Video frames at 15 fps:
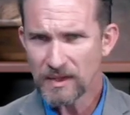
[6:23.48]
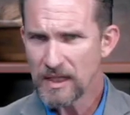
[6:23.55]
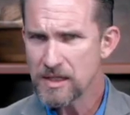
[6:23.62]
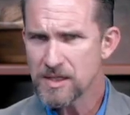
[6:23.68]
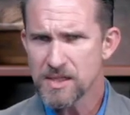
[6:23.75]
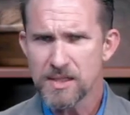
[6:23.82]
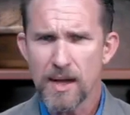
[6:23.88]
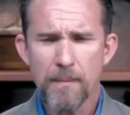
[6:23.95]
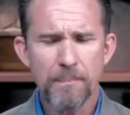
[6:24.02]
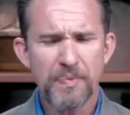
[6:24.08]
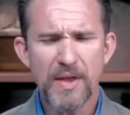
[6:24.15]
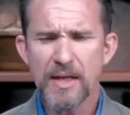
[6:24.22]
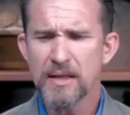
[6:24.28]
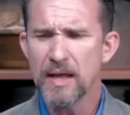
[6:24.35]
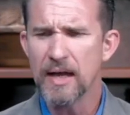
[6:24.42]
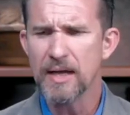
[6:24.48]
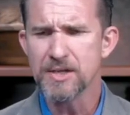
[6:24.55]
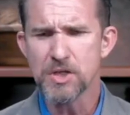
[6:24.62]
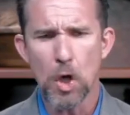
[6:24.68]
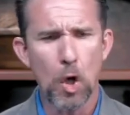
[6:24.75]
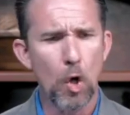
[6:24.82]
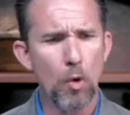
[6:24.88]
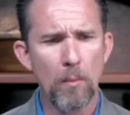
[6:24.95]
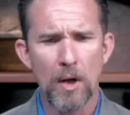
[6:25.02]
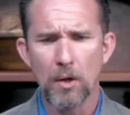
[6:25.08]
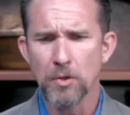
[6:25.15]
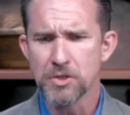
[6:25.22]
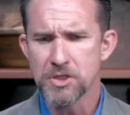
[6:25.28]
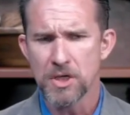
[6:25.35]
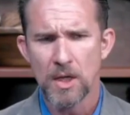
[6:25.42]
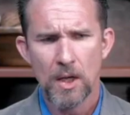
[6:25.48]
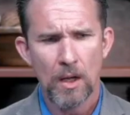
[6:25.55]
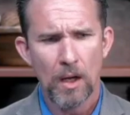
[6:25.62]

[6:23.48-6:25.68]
something that is almost